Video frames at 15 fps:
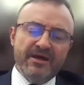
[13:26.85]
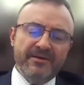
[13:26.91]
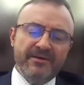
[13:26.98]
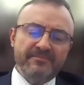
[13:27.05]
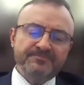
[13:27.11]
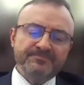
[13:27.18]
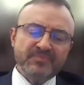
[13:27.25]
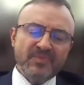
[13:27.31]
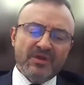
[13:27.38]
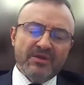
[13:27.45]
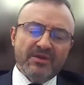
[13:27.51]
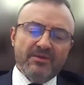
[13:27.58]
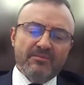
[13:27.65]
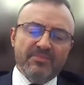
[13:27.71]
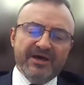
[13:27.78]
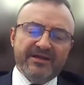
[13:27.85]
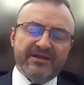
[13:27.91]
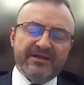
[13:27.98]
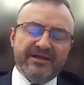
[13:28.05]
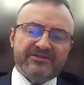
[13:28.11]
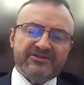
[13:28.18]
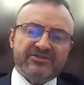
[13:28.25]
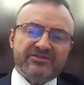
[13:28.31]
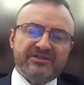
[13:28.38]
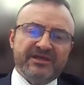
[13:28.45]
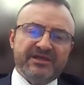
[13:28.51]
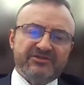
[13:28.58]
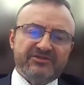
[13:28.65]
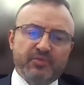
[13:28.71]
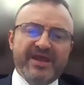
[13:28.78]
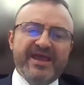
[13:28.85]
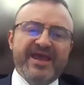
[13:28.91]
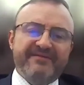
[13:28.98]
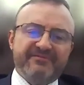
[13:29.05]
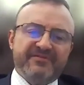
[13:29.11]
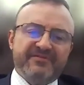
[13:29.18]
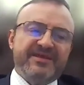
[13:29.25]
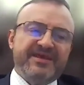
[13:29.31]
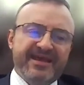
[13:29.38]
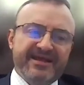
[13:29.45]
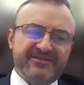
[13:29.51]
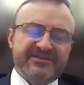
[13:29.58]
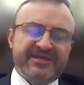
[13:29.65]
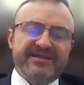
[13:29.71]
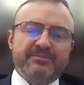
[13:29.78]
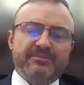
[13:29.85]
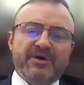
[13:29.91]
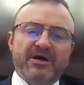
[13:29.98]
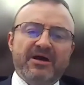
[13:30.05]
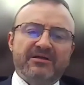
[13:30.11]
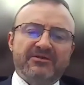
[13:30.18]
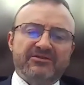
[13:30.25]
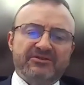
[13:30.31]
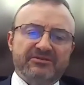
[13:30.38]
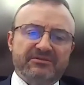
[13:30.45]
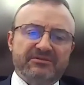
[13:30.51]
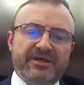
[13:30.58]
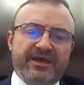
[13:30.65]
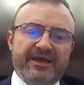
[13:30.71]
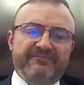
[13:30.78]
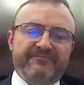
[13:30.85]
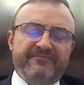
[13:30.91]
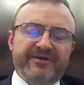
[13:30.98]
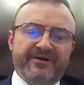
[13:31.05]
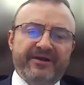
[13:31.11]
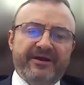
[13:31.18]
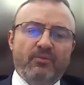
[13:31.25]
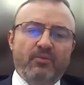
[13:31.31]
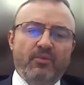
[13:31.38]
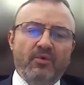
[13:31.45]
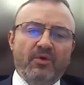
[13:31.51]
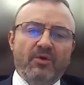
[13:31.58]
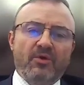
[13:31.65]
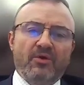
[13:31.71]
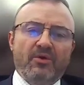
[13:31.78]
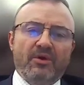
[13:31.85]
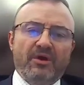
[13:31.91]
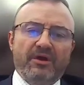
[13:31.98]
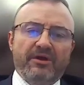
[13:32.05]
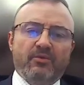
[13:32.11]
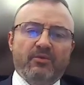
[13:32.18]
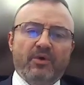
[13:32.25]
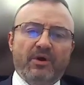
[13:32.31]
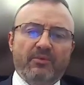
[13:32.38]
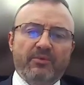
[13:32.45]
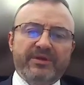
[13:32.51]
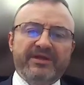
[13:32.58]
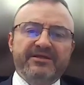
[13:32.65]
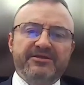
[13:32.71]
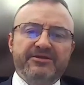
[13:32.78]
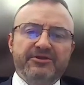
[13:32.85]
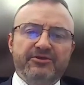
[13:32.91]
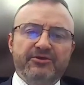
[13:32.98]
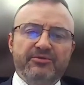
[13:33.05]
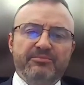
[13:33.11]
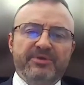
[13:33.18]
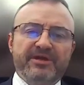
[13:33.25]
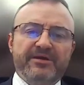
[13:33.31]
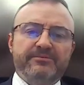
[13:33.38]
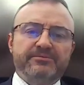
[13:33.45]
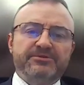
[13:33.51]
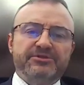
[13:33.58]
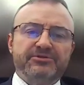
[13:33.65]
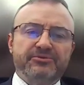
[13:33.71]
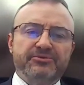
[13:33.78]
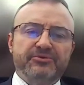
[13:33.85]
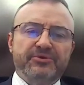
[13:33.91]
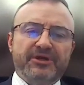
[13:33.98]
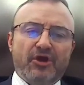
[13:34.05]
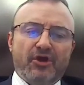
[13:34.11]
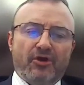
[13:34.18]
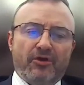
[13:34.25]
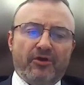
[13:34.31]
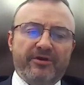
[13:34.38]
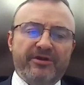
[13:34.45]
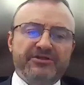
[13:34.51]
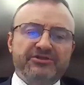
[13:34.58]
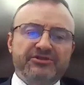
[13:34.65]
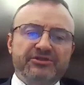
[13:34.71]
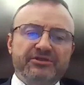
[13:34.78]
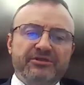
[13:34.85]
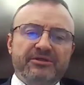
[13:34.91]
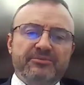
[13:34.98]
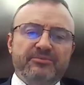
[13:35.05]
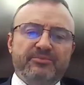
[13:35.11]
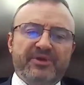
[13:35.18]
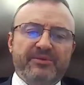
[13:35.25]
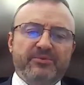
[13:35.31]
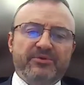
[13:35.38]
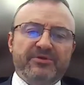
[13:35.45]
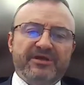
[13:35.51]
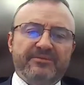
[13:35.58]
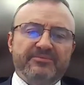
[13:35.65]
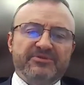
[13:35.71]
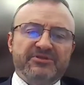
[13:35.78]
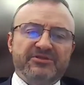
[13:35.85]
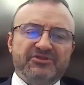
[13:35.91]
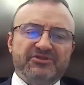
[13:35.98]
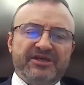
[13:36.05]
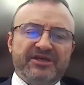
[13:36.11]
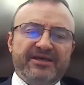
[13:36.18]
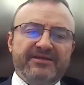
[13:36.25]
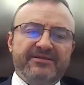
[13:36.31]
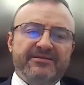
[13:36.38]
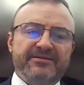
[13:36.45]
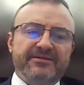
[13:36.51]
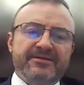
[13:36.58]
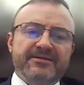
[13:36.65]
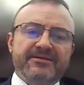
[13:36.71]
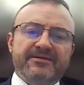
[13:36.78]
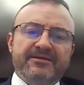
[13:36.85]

But we have to think outside the box and figure out, what we need to do to be able to encourage people to come to the state.